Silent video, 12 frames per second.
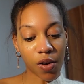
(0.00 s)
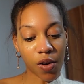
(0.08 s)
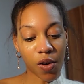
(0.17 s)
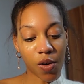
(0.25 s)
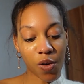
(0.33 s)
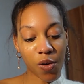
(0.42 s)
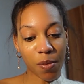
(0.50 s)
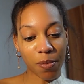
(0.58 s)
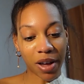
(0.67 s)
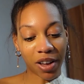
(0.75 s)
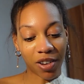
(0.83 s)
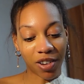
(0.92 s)
Oh
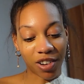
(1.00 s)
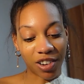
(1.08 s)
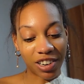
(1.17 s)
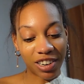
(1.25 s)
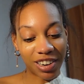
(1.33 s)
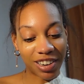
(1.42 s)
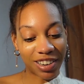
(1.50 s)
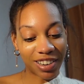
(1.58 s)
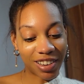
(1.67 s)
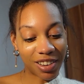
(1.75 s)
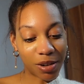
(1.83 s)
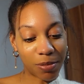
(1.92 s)
my God.
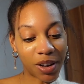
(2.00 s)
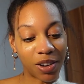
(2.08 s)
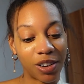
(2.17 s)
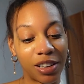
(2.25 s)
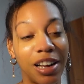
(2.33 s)
Oh my God,